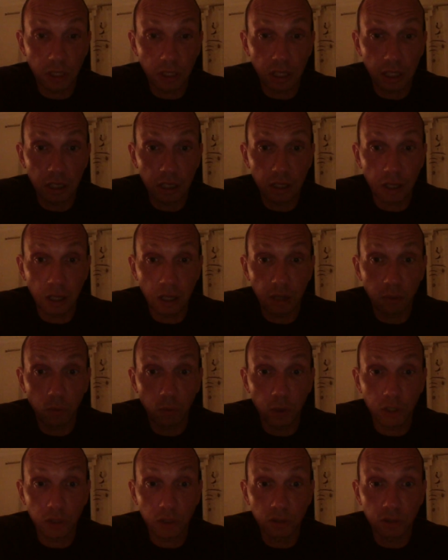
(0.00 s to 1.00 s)
And I
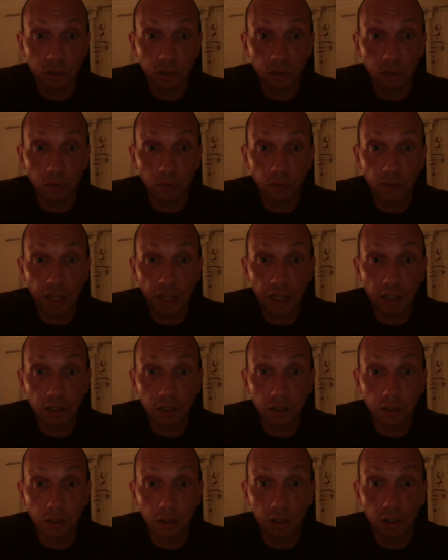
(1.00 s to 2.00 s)
want to
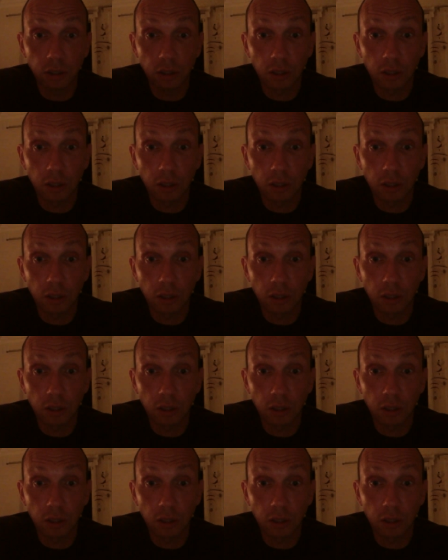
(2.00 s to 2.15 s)
thank